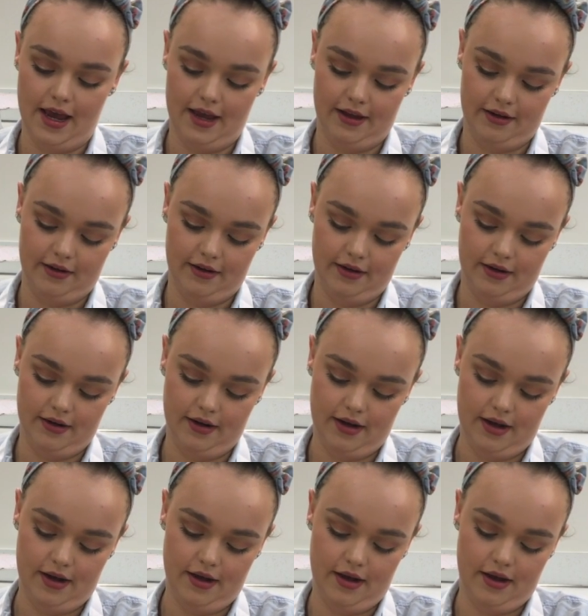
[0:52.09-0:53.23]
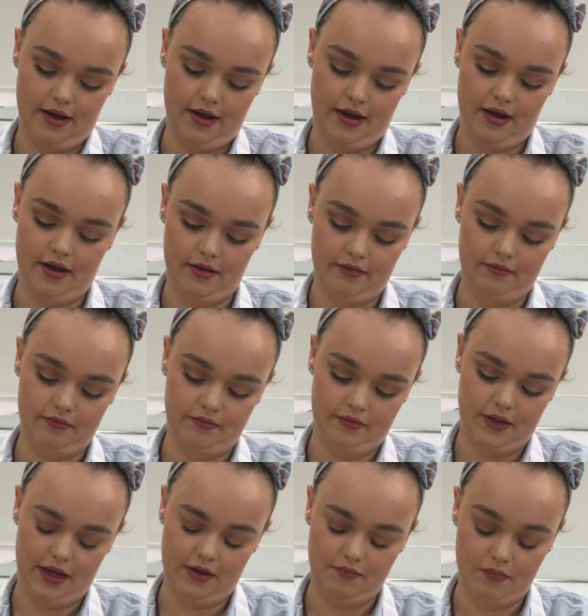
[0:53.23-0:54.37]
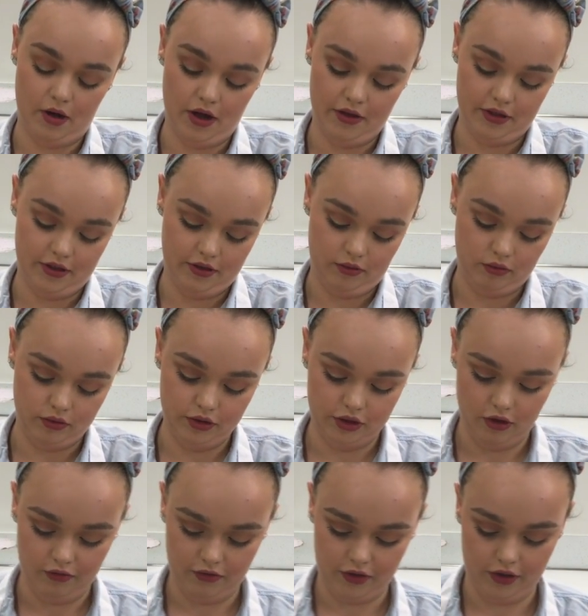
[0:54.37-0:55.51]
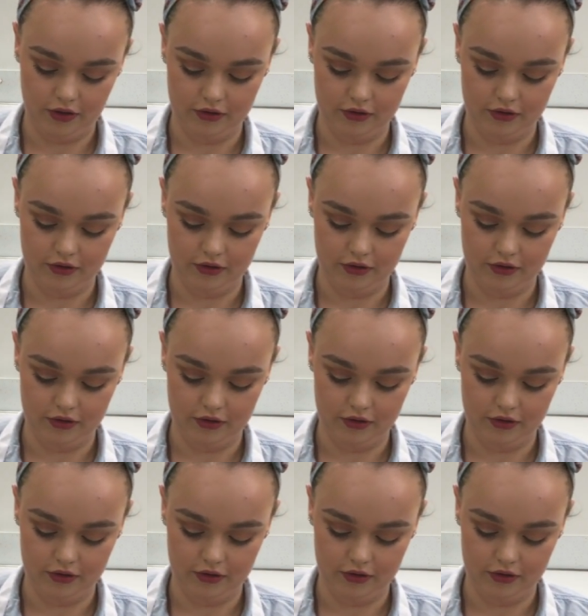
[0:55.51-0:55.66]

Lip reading: And uh, they bought the old Stouffer